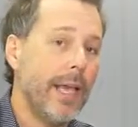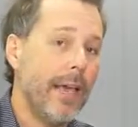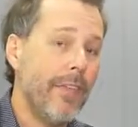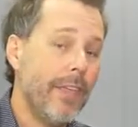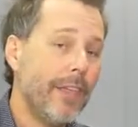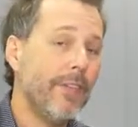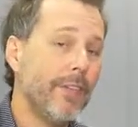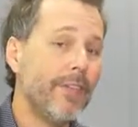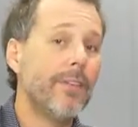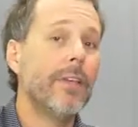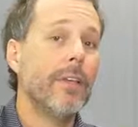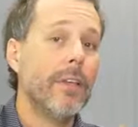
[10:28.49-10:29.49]
And this
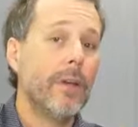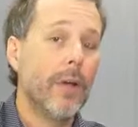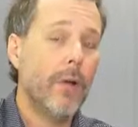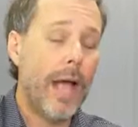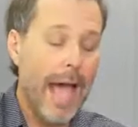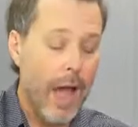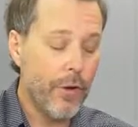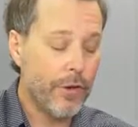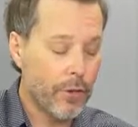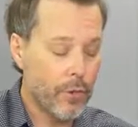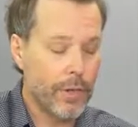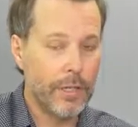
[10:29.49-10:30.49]
is how
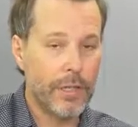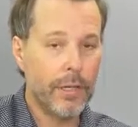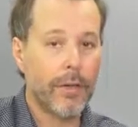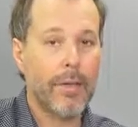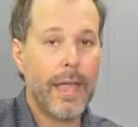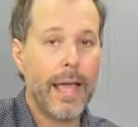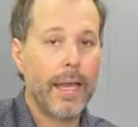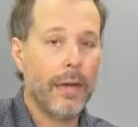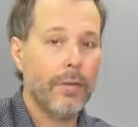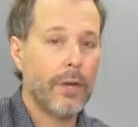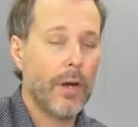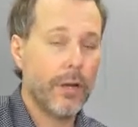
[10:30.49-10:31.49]
you're going to learn that
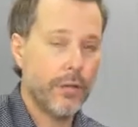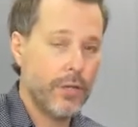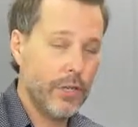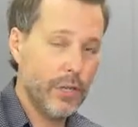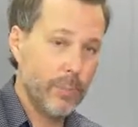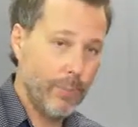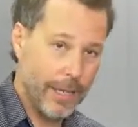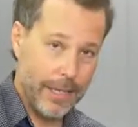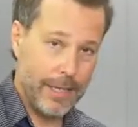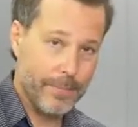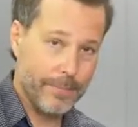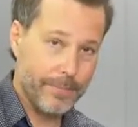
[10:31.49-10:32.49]
in regards to your
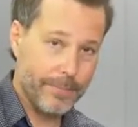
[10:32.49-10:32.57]
picking.